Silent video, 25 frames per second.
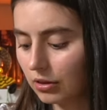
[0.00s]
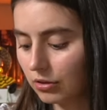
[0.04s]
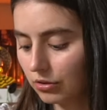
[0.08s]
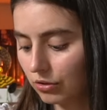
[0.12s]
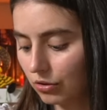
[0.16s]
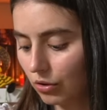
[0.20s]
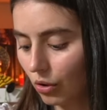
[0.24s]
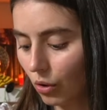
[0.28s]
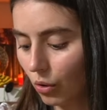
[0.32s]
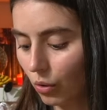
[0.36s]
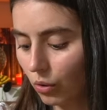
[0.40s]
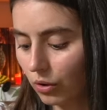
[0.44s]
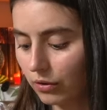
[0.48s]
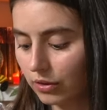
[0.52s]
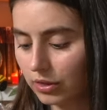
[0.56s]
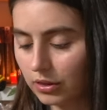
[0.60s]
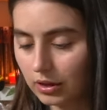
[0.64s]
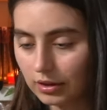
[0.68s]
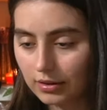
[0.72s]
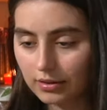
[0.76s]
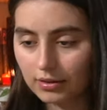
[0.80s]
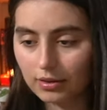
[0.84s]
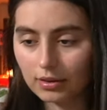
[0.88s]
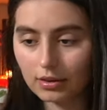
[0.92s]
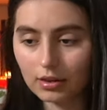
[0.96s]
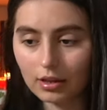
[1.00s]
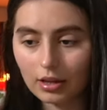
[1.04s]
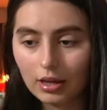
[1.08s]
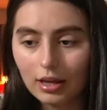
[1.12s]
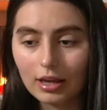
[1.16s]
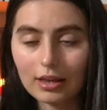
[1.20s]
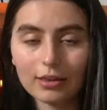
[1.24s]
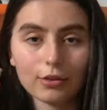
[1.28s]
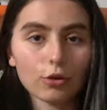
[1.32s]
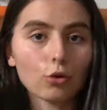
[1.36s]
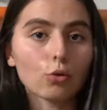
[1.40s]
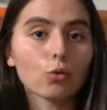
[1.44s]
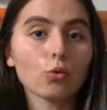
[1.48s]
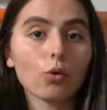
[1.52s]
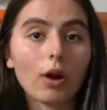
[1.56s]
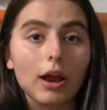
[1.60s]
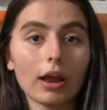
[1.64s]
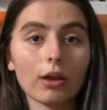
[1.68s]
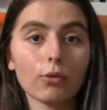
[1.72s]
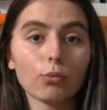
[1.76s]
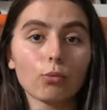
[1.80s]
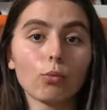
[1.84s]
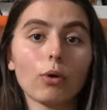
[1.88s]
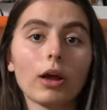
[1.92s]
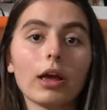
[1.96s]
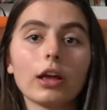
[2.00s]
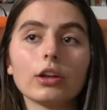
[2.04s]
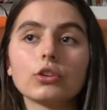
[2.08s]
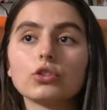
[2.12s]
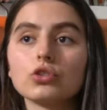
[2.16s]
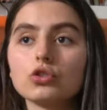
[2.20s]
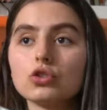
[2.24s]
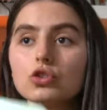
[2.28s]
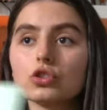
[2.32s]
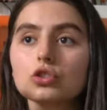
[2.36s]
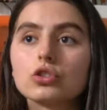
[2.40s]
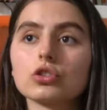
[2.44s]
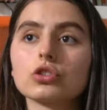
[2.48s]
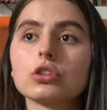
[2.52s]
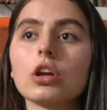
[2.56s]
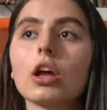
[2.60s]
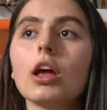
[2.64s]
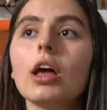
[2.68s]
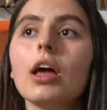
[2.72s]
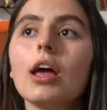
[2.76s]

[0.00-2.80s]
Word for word: So this is a great way to just